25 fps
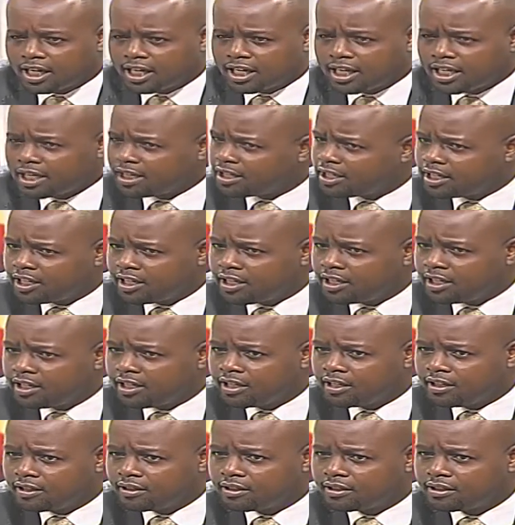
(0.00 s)
and
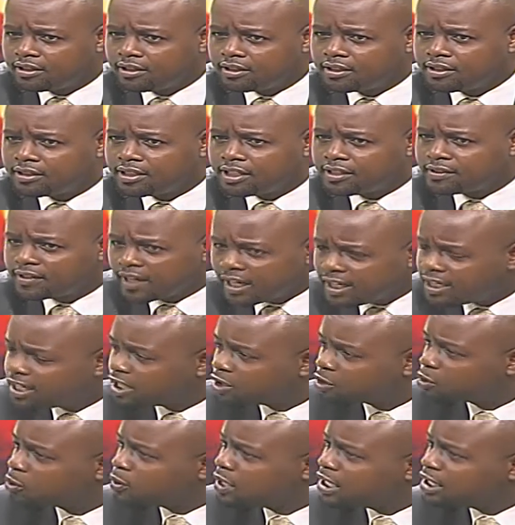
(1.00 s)
he
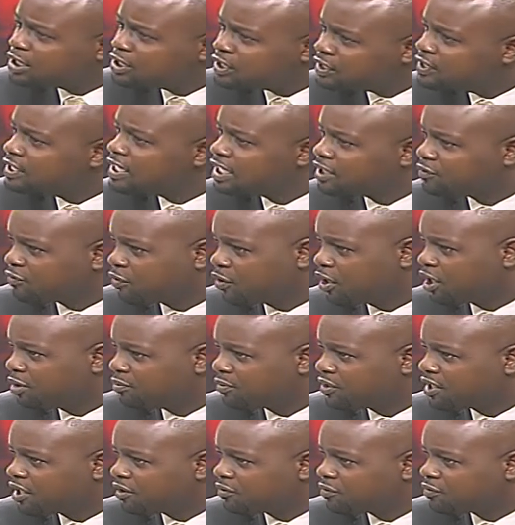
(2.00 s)
decided to legislate for
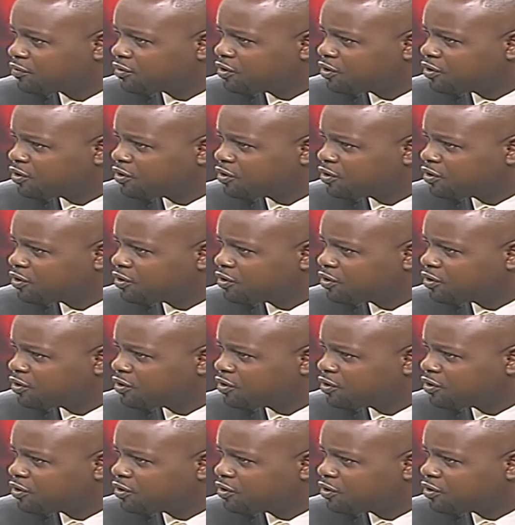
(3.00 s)
himself.